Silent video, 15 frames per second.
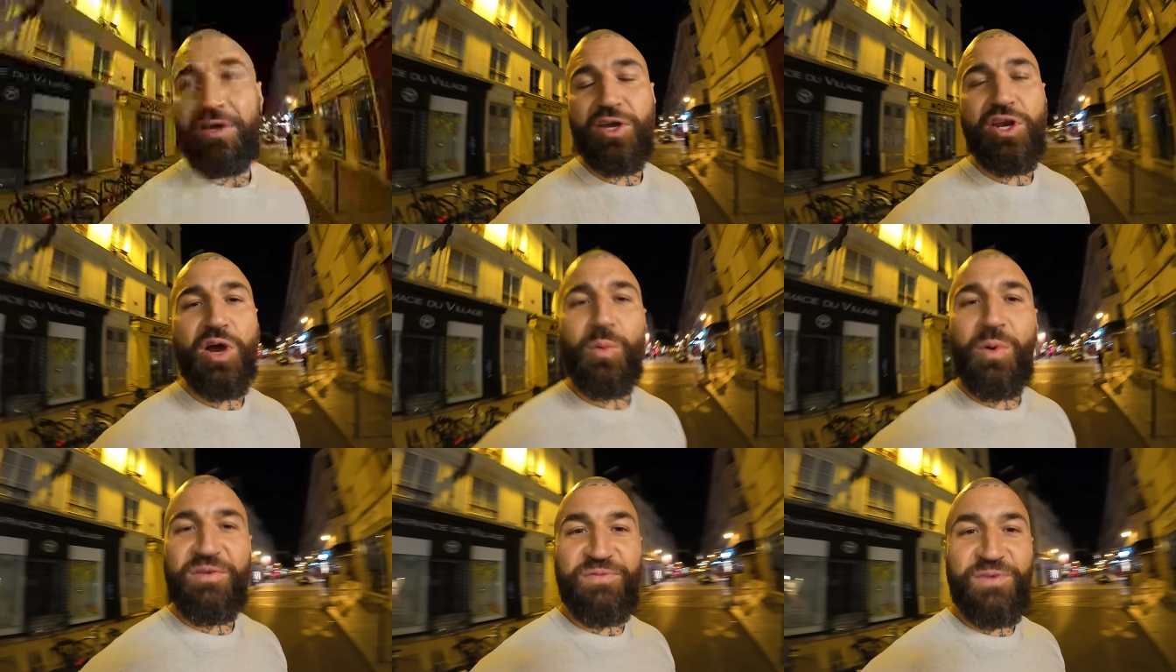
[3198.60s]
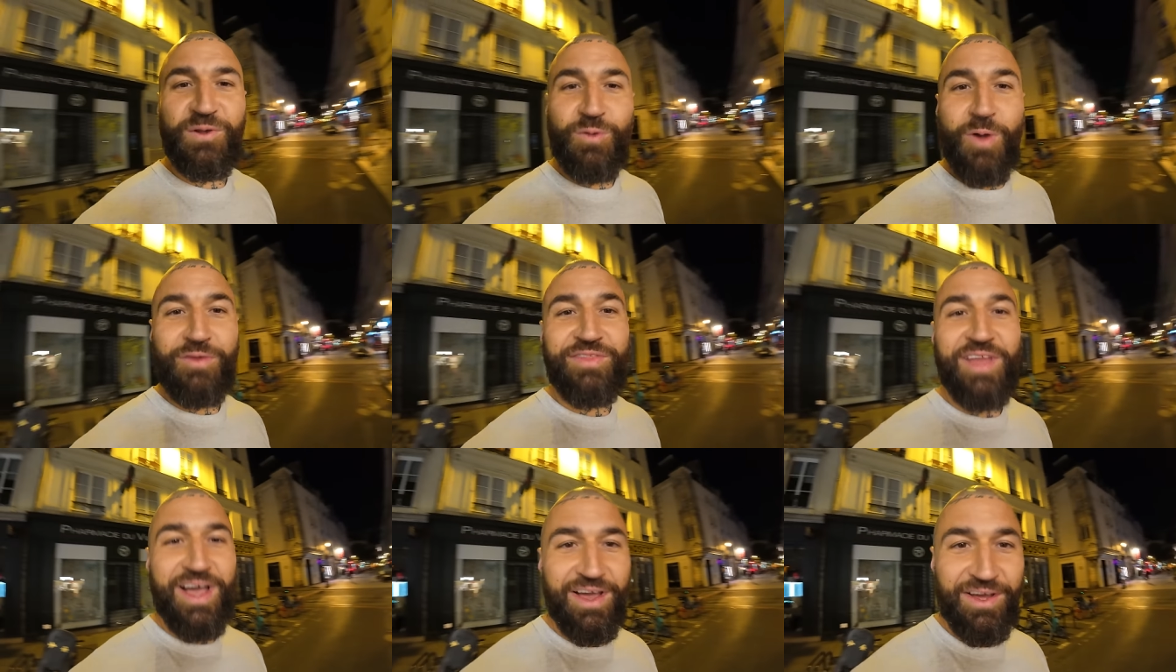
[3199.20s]
You know, one thing
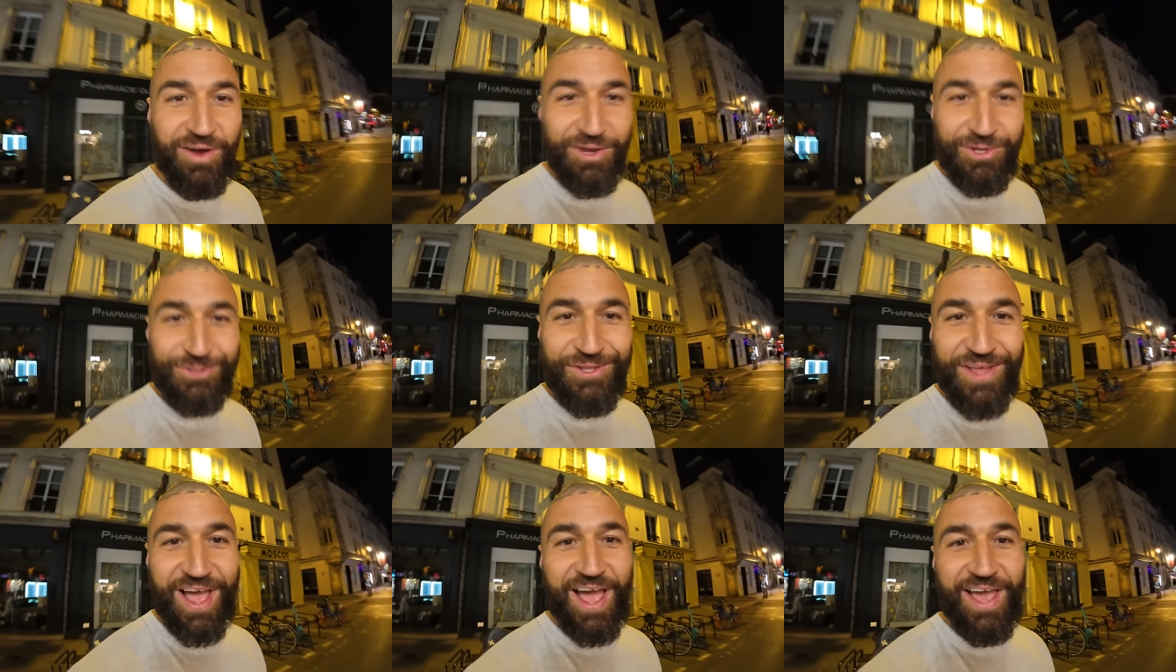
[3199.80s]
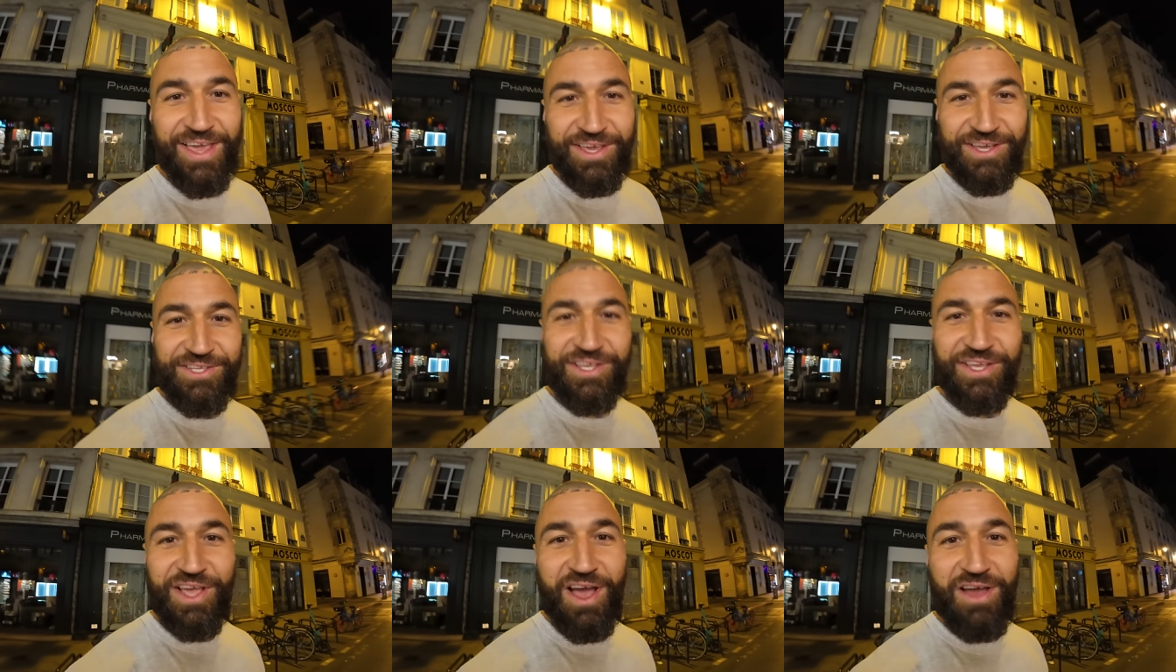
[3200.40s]
like that, I used to hate.
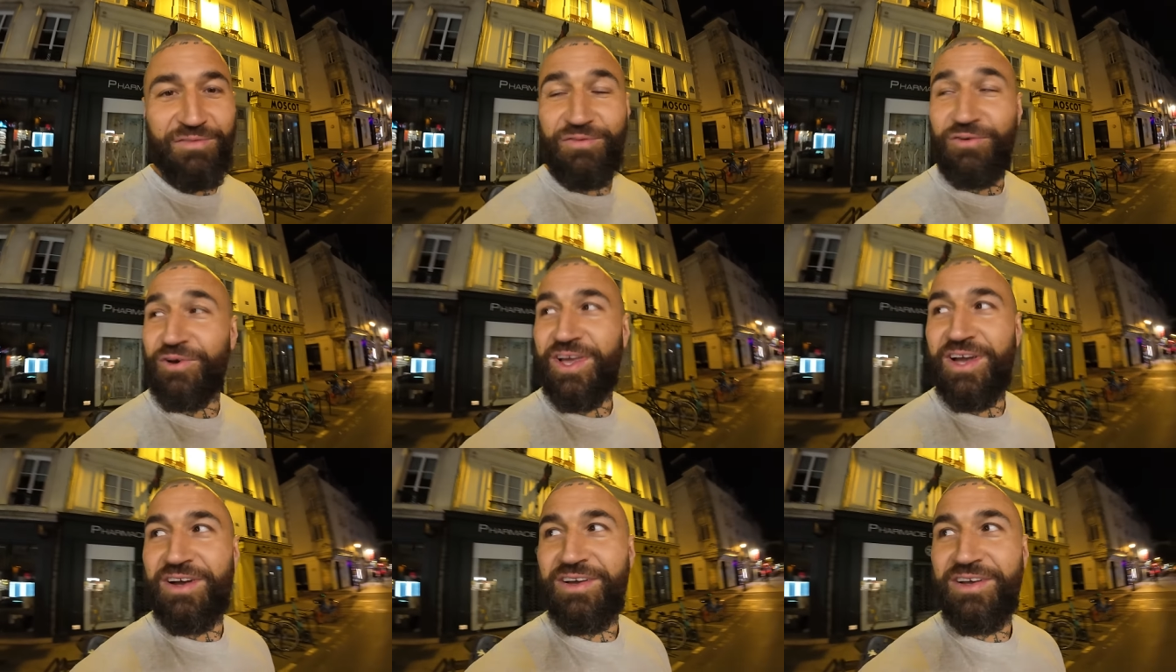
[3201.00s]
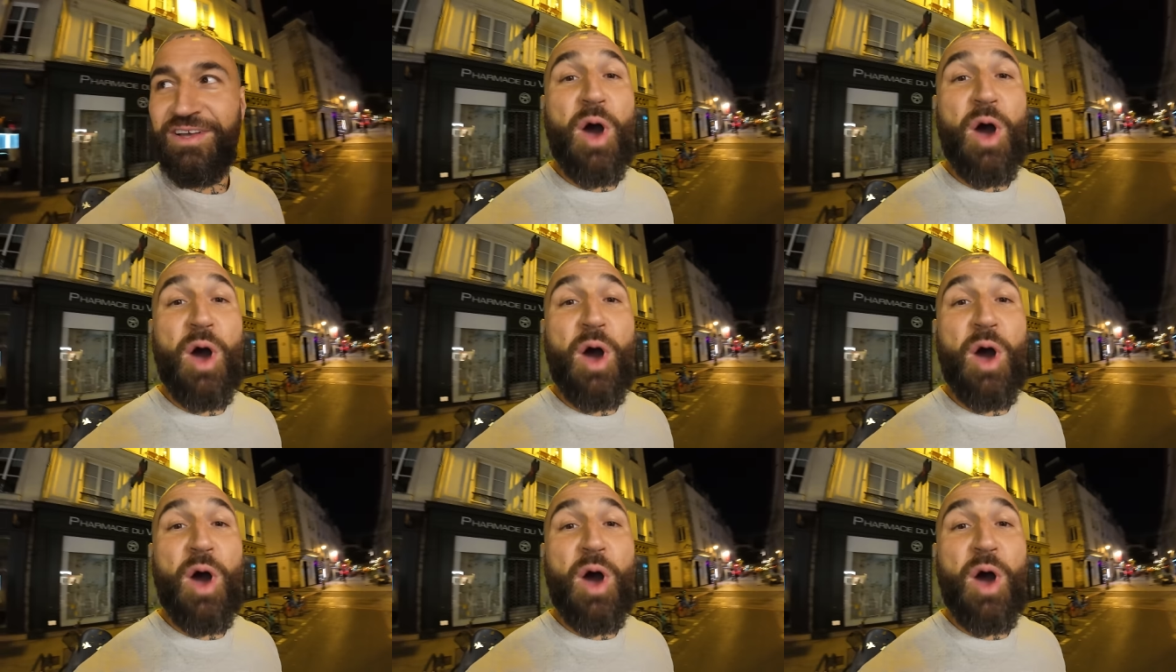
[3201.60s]
Here's a yarn for you.